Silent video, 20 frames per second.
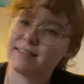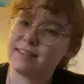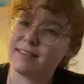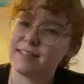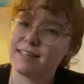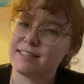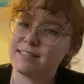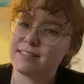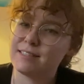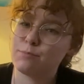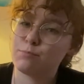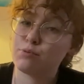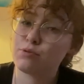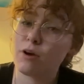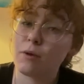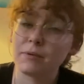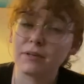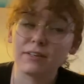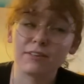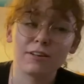This is
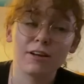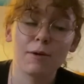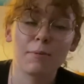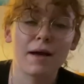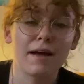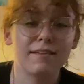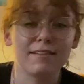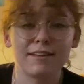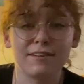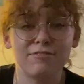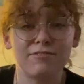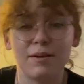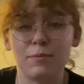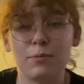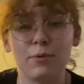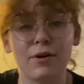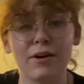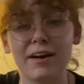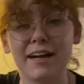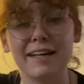probably gonna come out in like
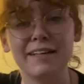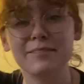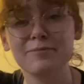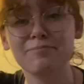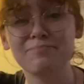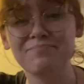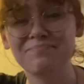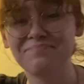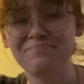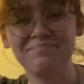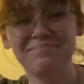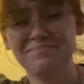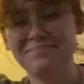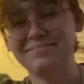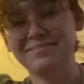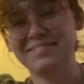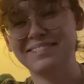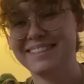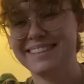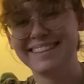February.
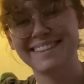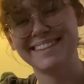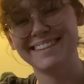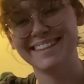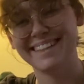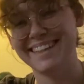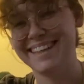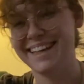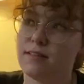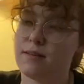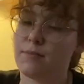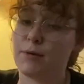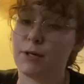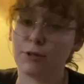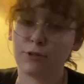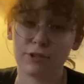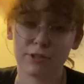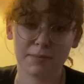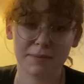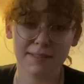Merry
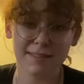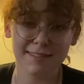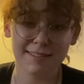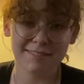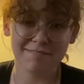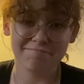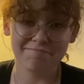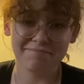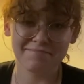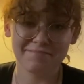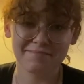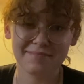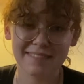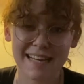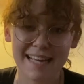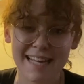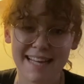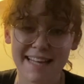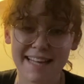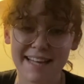Christmas.
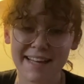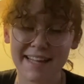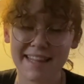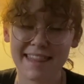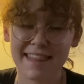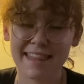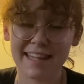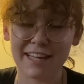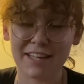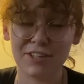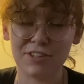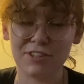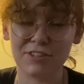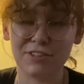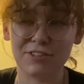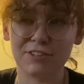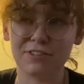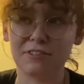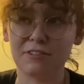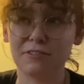Thank
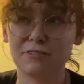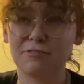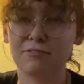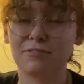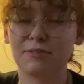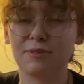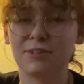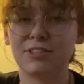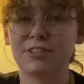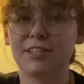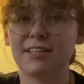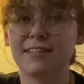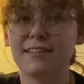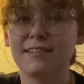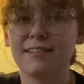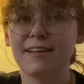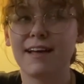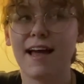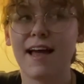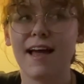you for
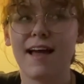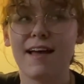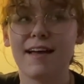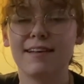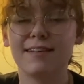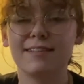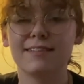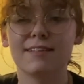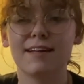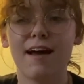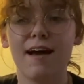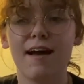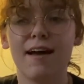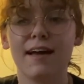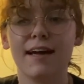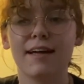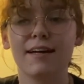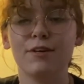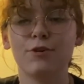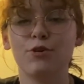watching, and
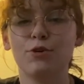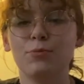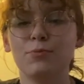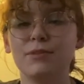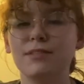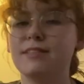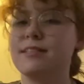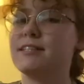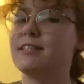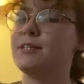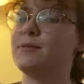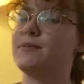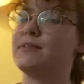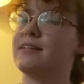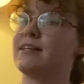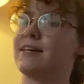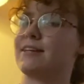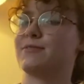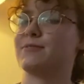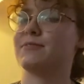I hope to see you in the
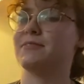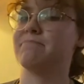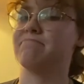next